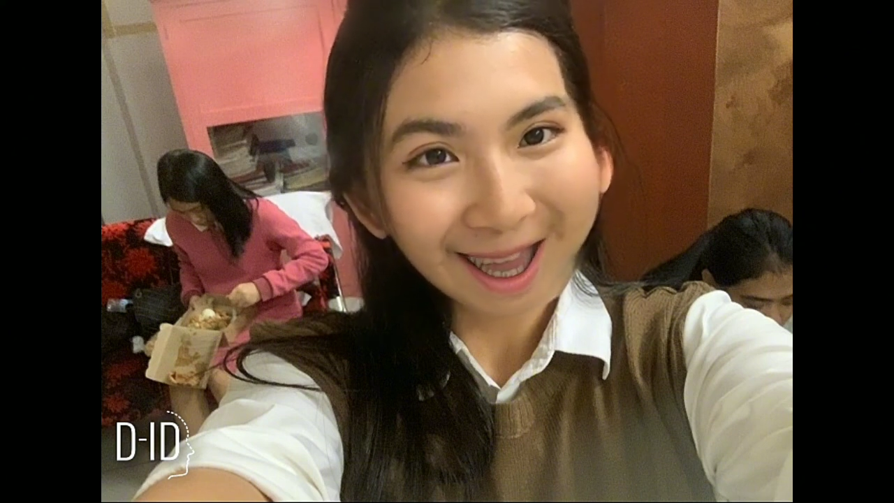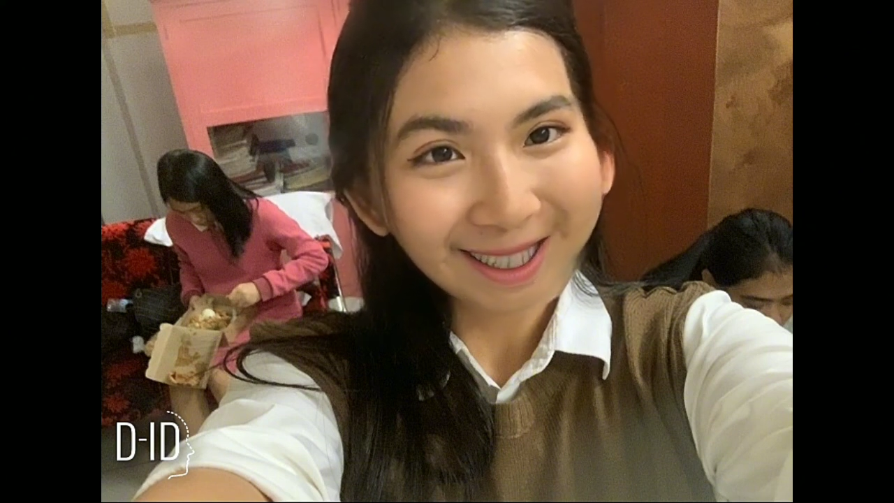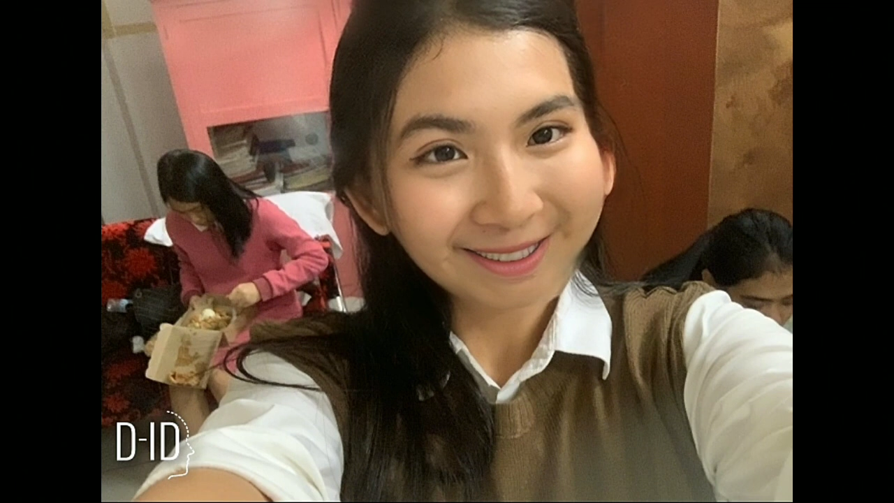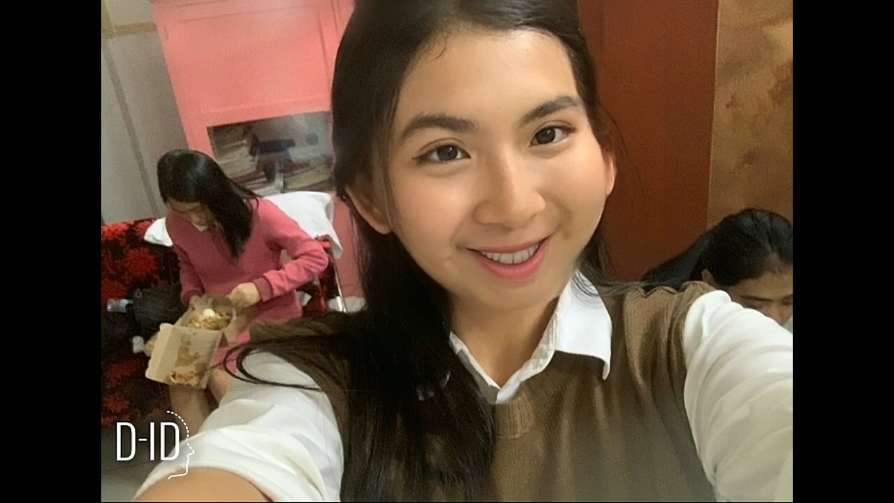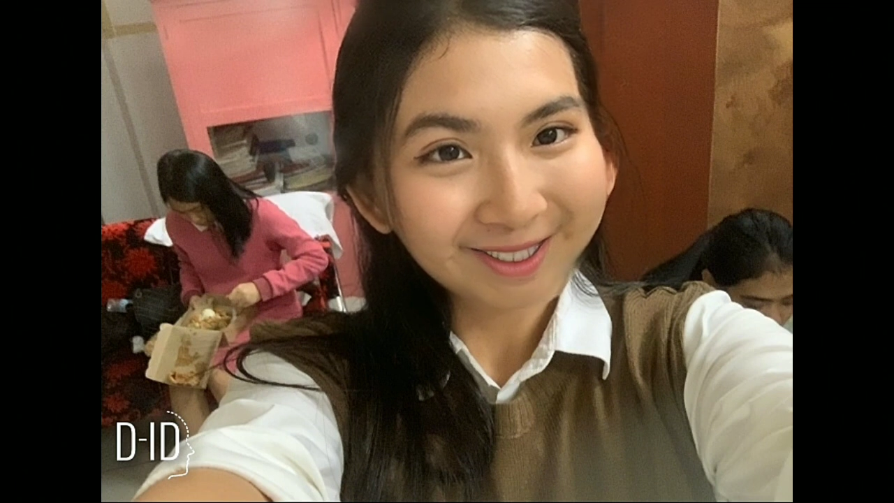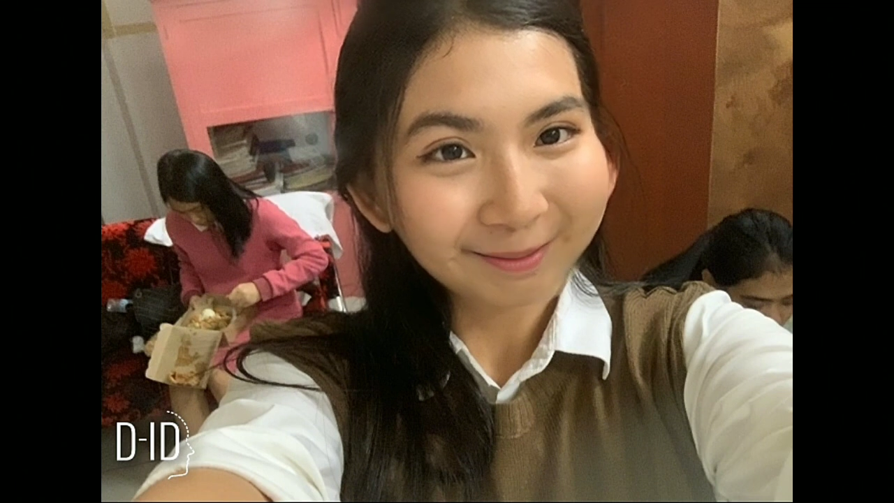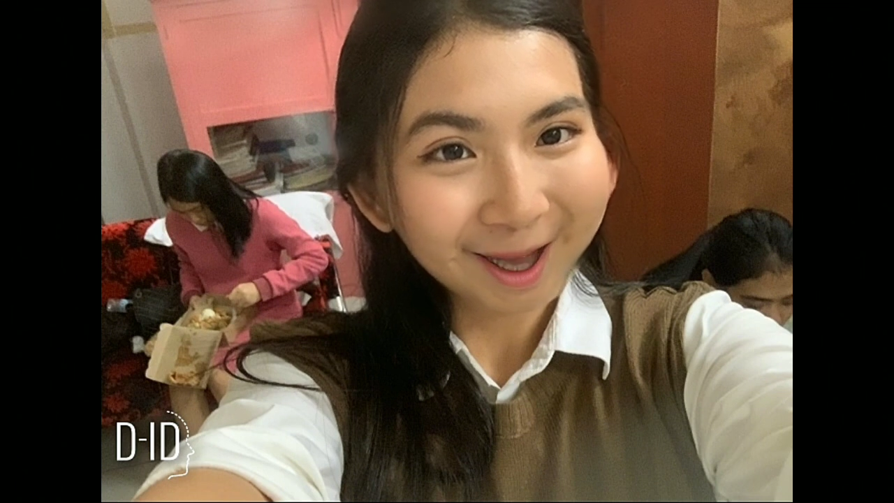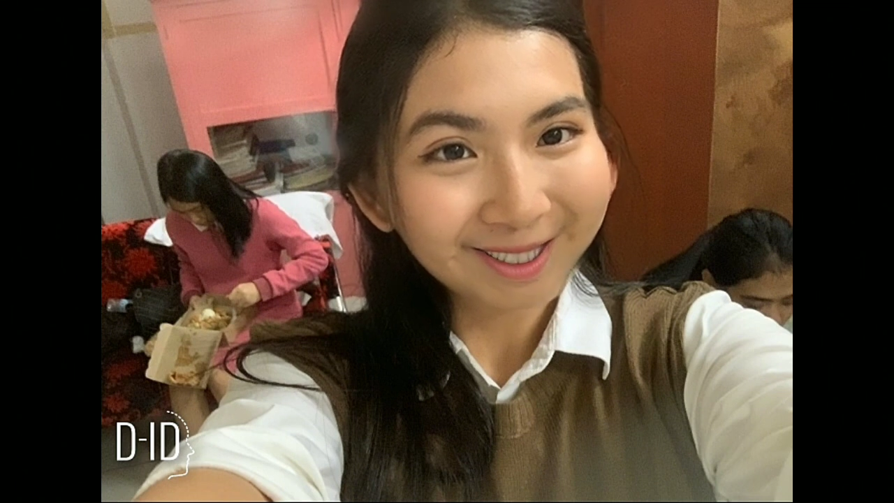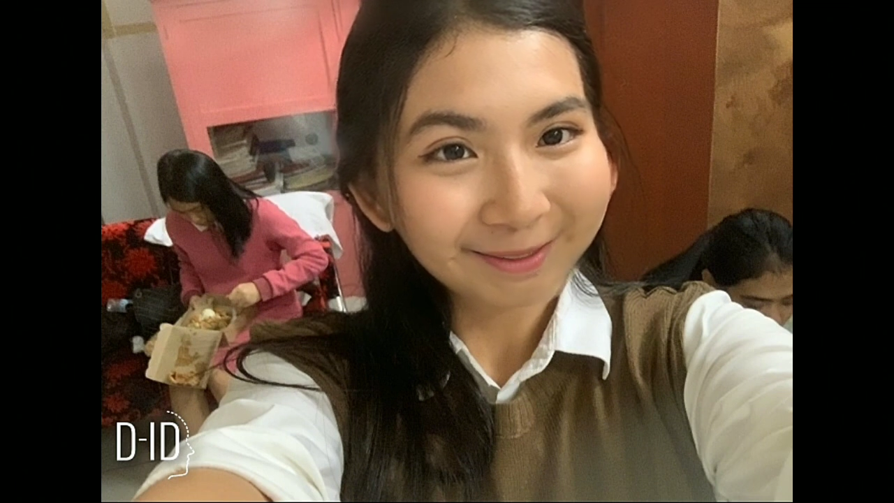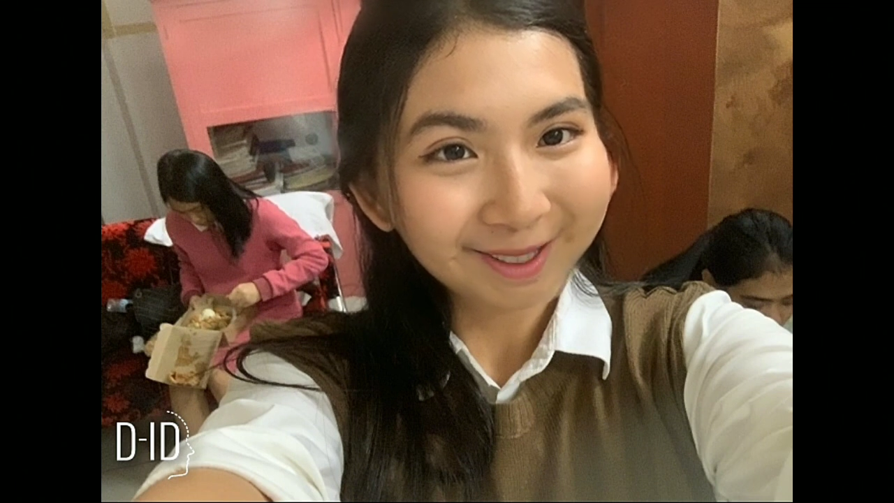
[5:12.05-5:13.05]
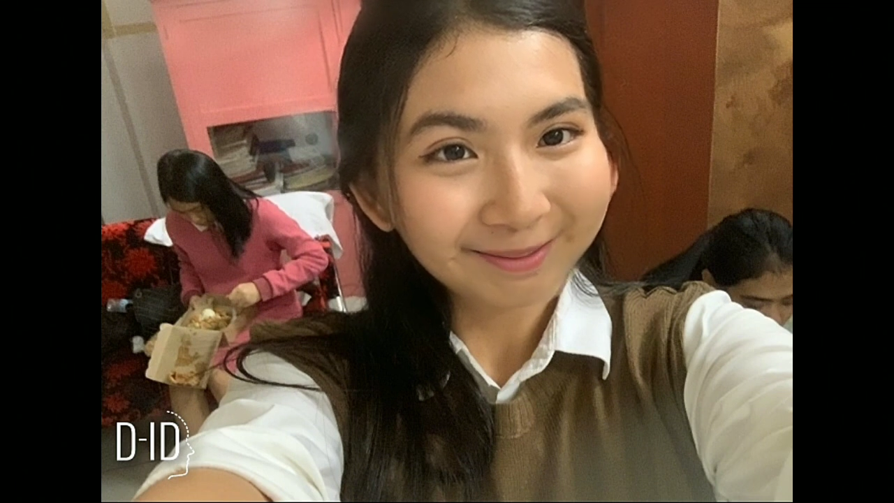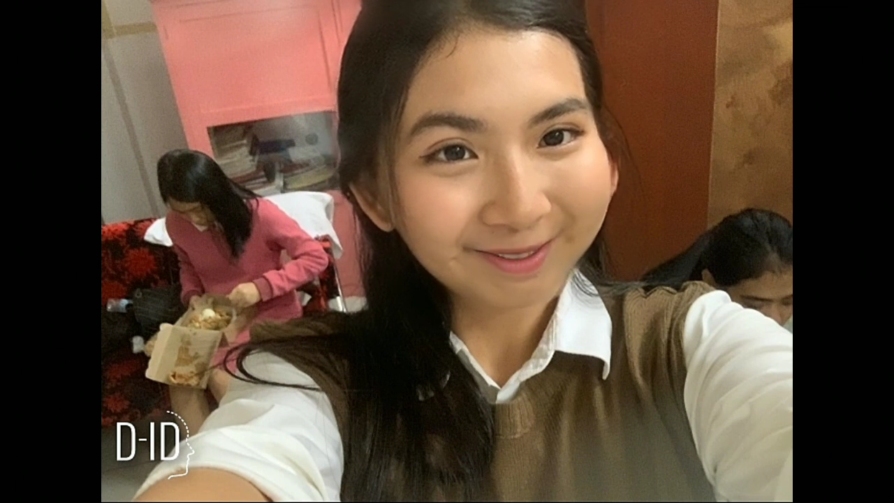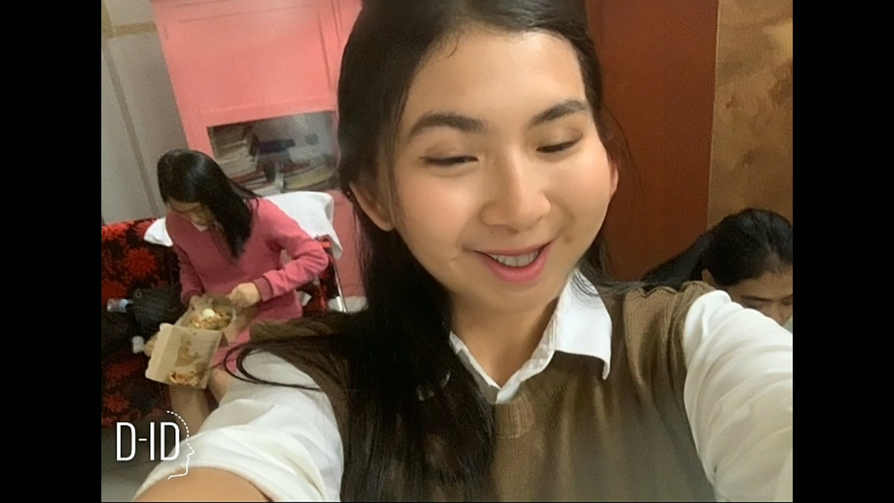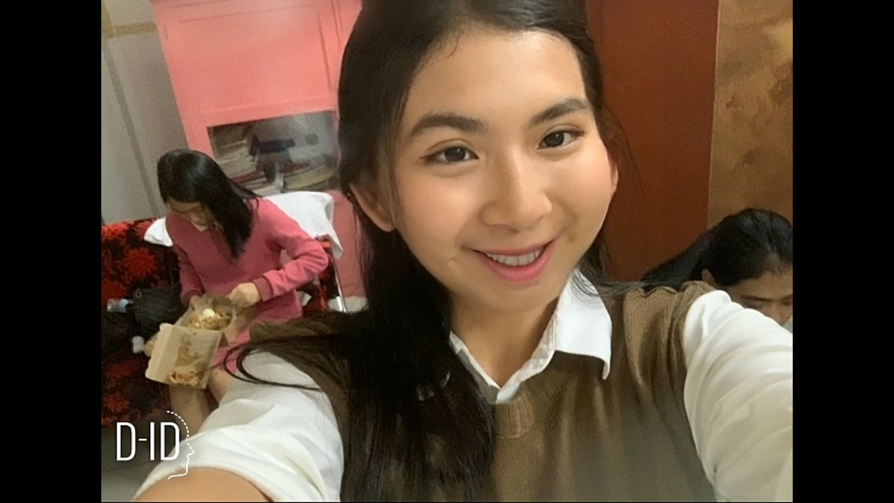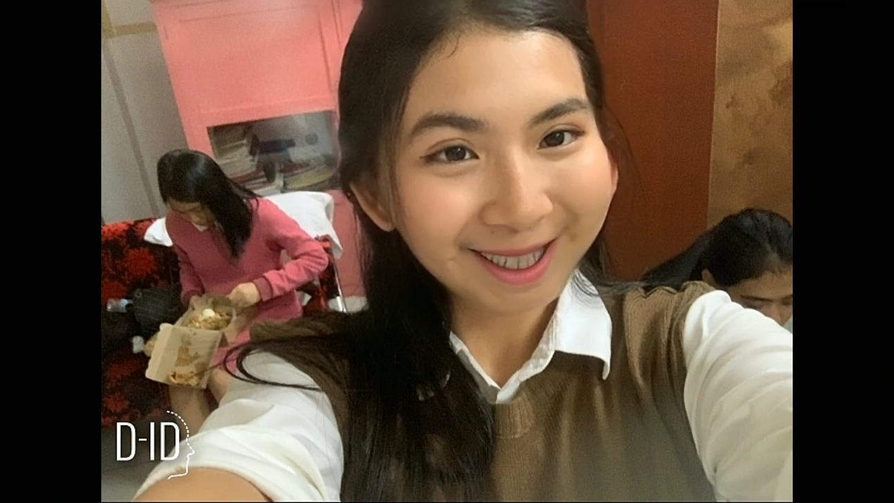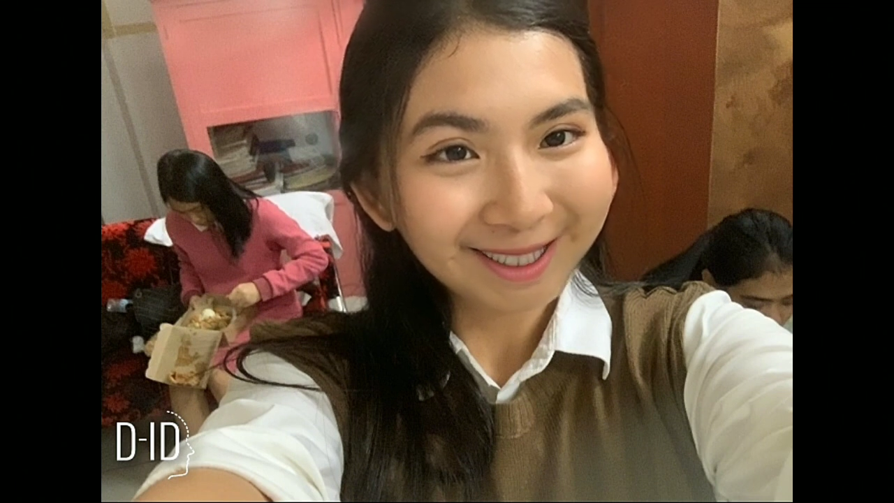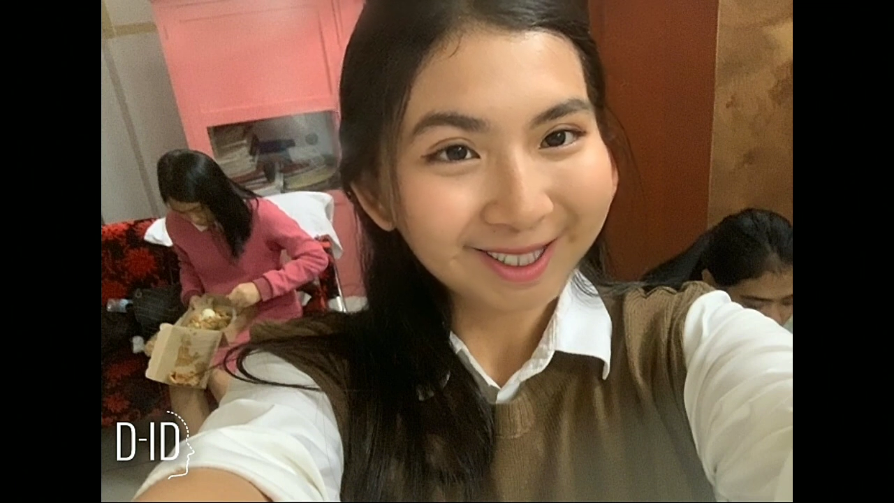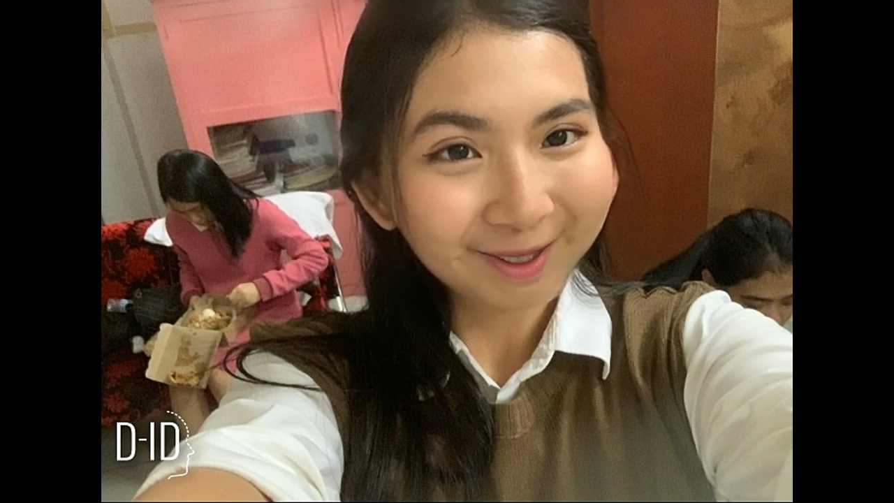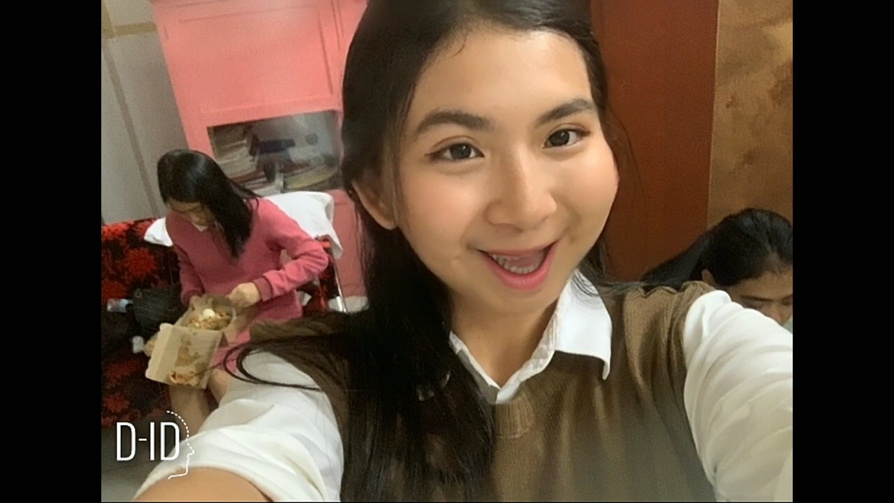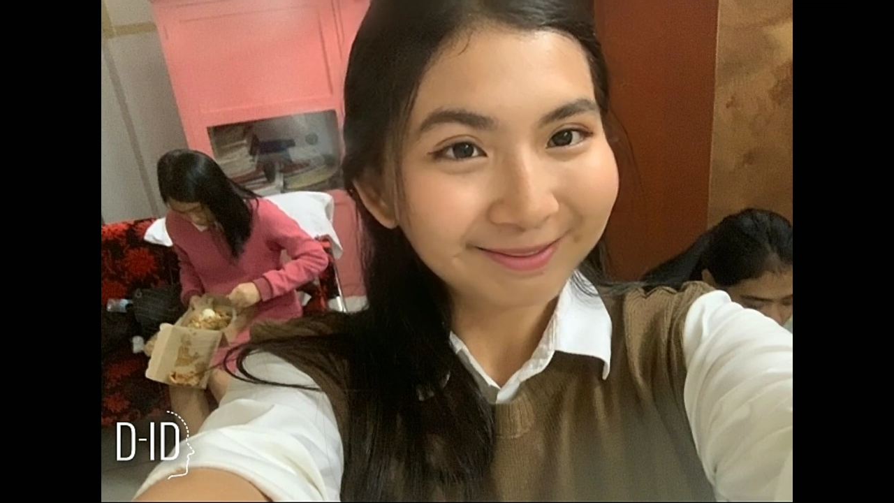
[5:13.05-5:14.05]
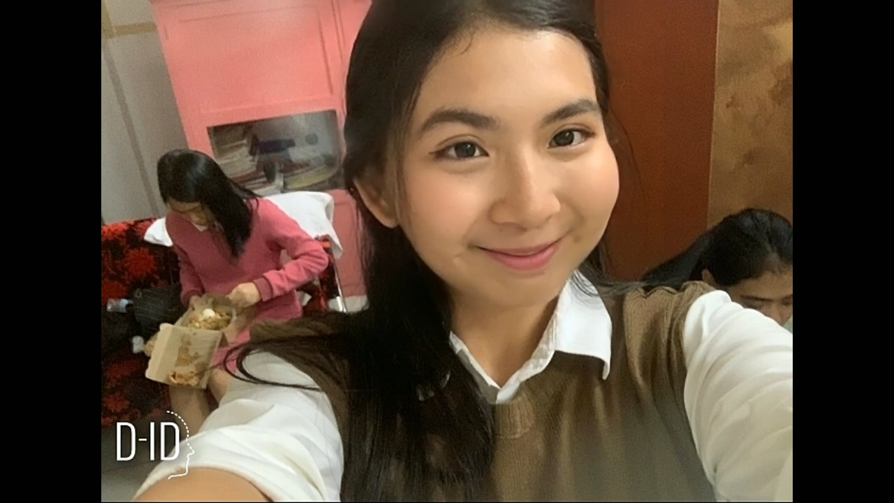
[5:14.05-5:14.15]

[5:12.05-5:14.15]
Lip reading: and it's also possible for a connected graph